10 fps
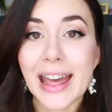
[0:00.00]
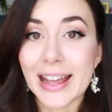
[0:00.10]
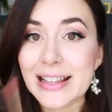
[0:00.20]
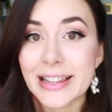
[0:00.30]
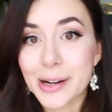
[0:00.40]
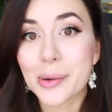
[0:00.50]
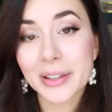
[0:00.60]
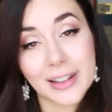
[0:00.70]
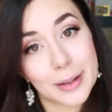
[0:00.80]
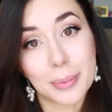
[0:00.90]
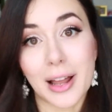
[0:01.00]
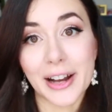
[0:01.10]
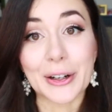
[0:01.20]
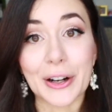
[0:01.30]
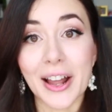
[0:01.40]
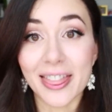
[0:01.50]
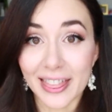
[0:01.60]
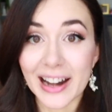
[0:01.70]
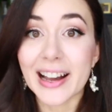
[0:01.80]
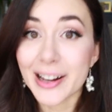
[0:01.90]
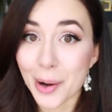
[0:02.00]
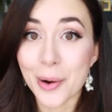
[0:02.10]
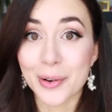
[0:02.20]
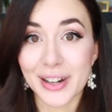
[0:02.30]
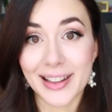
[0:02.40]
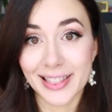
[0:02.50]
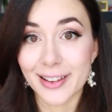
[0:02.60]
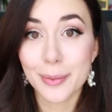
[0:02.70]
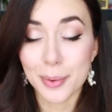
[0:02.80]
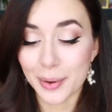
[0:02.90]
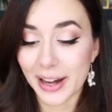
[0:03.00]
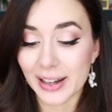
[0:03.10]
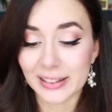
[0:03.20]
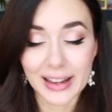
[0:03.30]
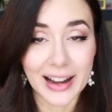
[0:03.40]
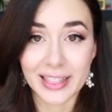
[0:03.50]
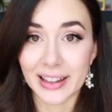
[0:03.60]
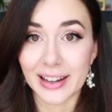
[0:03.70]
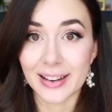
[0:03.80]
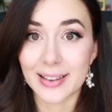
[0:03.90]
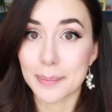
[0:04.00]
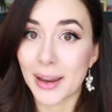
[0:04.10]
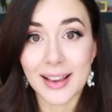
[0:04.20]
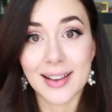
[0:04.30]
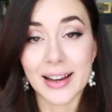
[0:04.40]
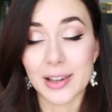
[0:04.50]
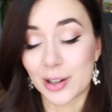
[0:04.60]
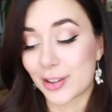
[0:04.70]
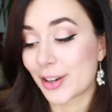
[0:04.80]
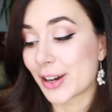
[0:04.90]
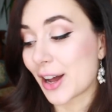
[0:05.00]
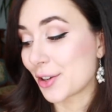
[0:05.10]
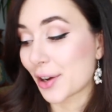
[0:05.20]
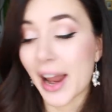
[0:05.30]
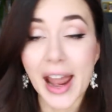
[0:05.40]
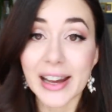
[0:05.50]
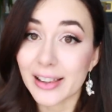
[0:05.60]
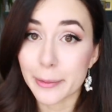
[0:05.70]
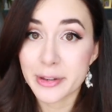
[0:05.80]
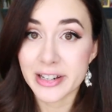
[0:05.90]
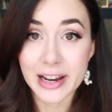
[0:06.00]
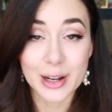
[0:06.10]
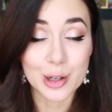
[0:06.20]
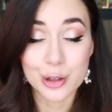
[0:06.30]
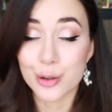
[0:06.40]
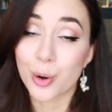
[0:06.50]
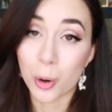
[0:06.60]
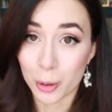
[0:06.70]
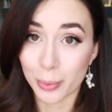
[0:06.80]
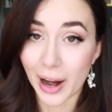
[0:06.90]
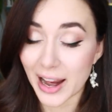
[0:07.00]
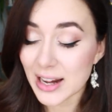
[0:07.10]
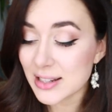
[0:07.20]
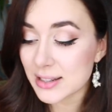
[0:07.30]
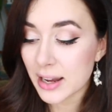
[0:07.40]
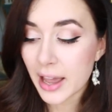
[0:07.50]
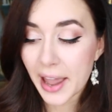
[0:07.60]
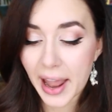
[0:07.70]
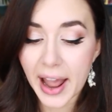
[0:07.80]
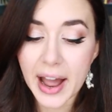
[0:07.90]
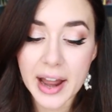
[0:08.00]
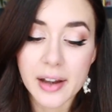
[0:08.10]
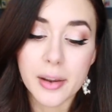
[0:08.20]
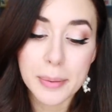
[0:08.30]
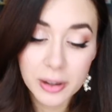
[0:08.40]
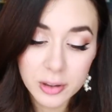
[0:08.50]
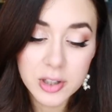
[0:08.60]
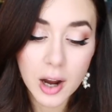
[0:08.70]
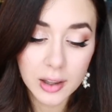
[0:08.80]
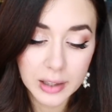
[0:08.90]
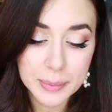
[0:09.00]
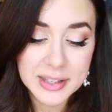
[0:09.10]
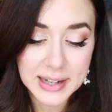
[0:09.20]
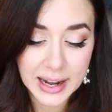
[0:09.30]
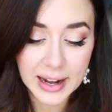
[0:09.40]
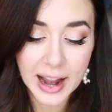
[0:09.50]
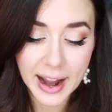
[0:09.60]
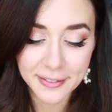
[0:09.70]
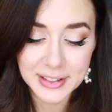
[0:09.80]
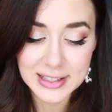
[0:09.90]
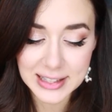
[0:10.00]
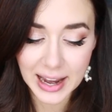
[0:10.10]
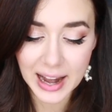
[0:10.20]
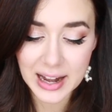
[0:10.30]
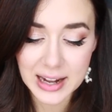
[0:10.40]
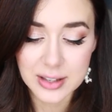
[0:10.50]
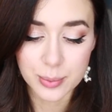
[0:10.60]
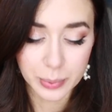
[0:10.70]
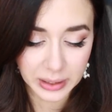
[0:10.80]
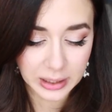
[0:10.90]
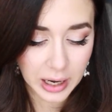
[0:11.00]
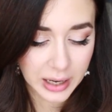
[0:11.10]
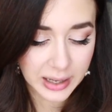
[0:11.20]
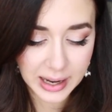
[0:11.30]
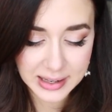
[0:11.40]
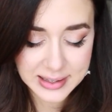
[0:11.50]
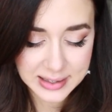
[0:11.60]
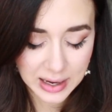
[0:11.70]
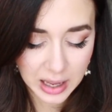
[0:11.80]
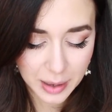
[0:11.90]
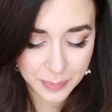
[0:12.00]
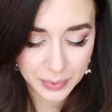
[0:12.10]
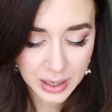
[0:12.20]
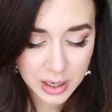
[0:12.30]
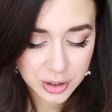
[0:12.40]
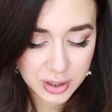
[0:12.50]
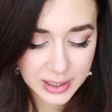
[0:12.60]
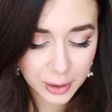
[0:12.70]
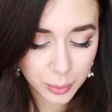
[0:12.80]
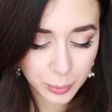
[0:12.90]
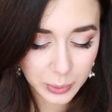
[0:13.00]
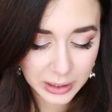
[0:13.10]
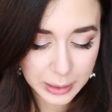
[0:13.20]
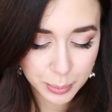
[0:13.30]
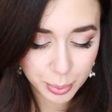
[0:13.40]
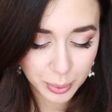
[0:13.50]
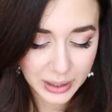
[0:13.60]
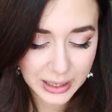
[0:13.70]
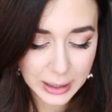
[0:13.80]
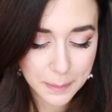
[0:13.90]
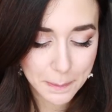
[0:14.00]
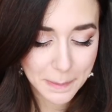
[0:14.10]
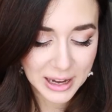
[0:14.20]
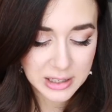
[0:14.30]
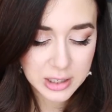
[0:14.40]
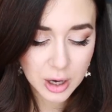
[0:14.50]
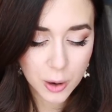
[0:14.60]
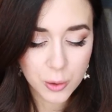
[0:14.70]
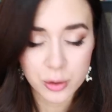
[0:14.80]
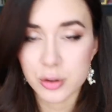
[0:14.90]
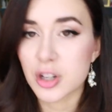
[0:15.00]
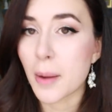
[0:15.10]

is the only lip liner that I own at this point I think it's amazing it looks good under any lipstick nude or bright and the Pillow Talk lipstick I have to say is really good. It's um, just like a really pretty mid-toned